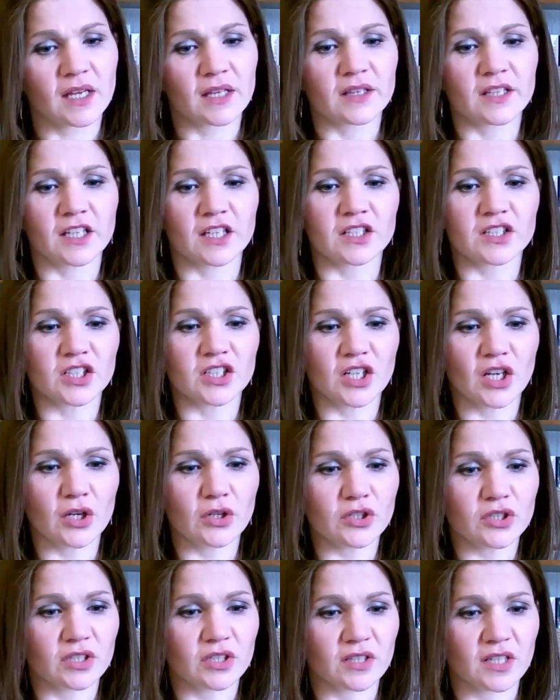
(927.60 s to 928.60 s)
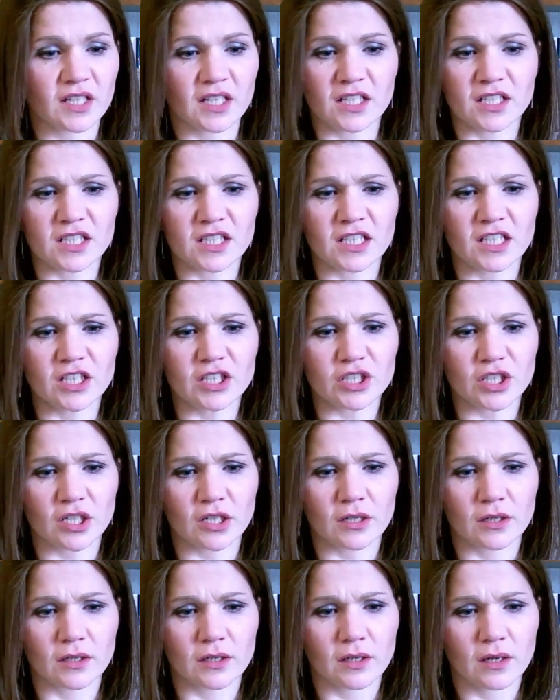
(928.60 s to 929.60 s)
The Indian Ocean, then
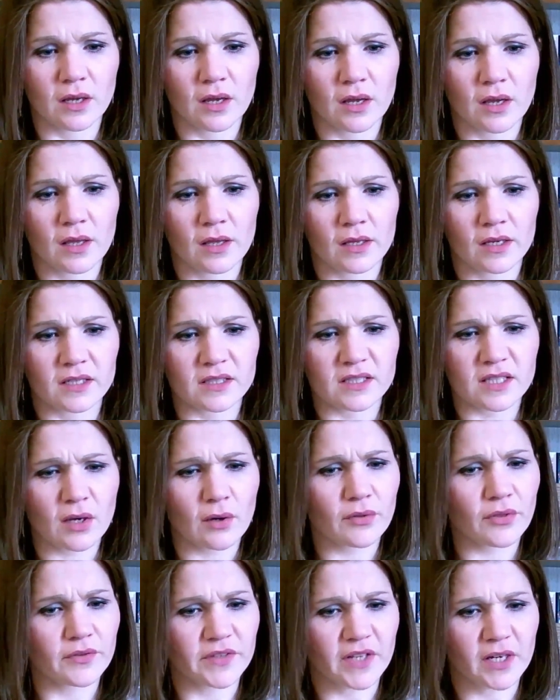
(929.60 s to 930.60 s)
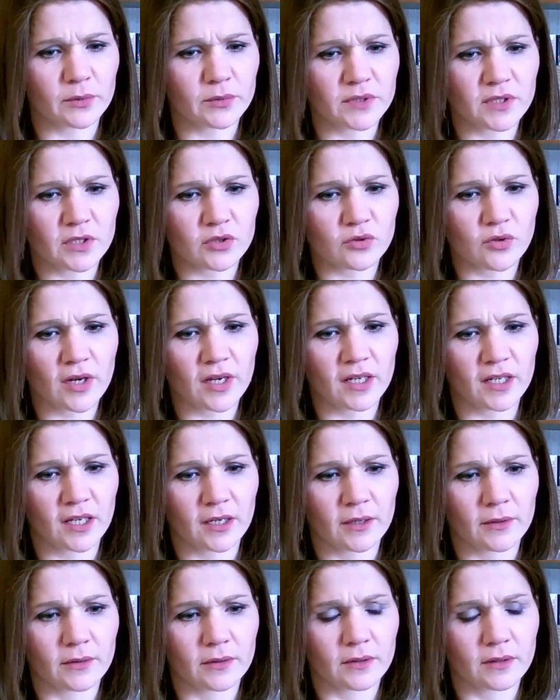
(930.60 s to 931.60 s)
Indonesia. South of that was
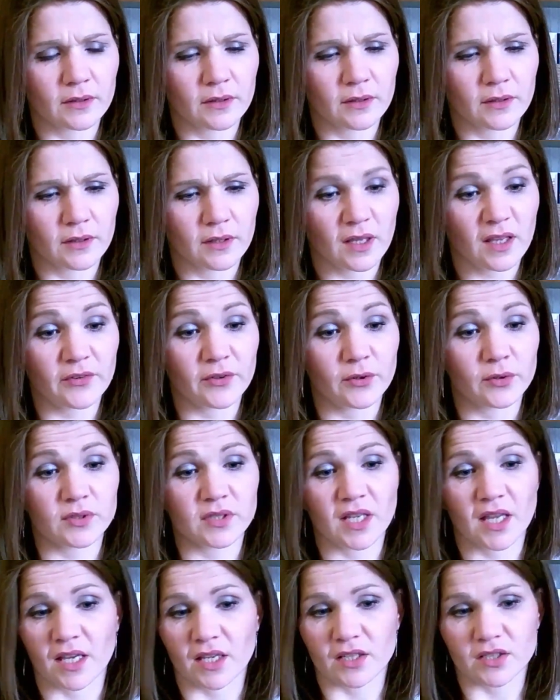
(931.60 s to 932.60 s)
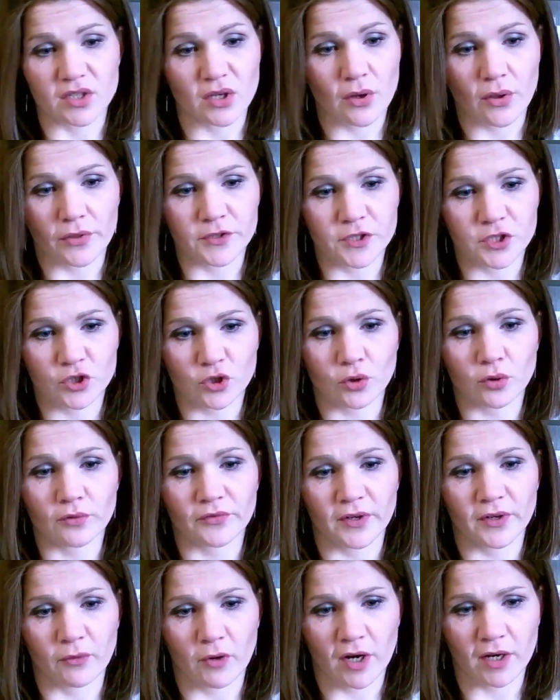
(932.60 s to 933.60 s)
Australia, if he was getting his Earth's
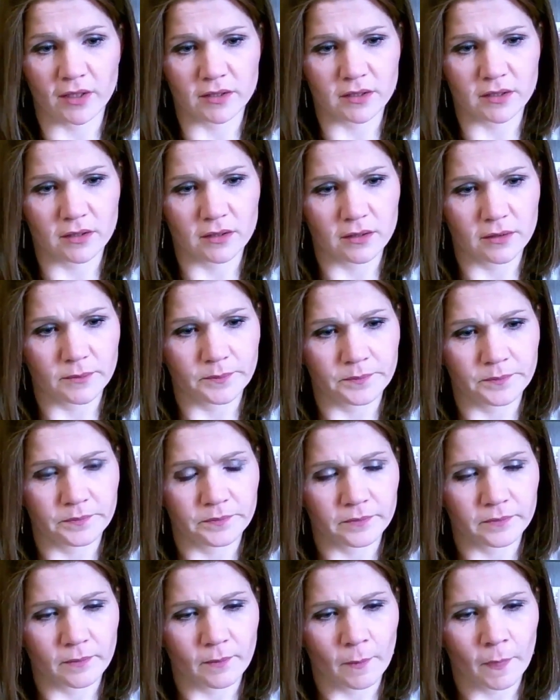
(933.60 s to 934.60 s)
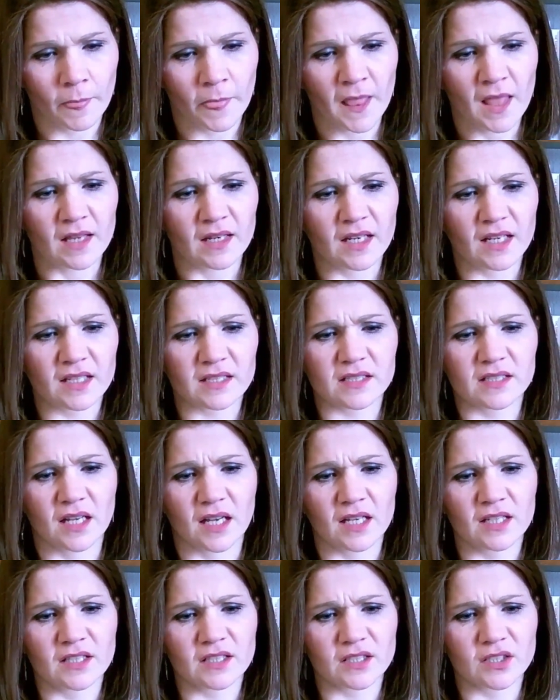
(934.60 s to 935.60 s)
geography right. Last
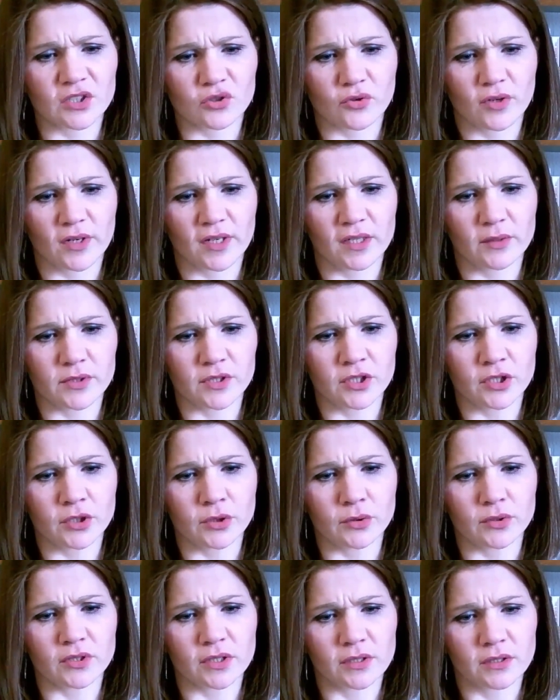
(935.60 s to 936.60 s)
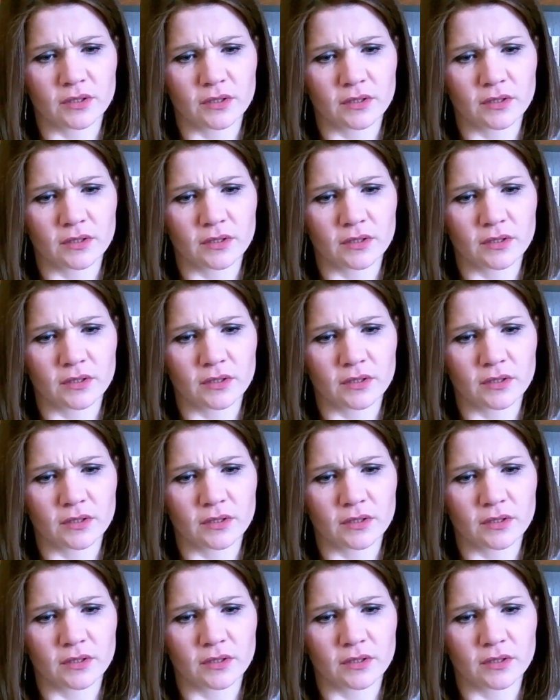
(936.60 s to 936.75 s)
night, Australia was nuked.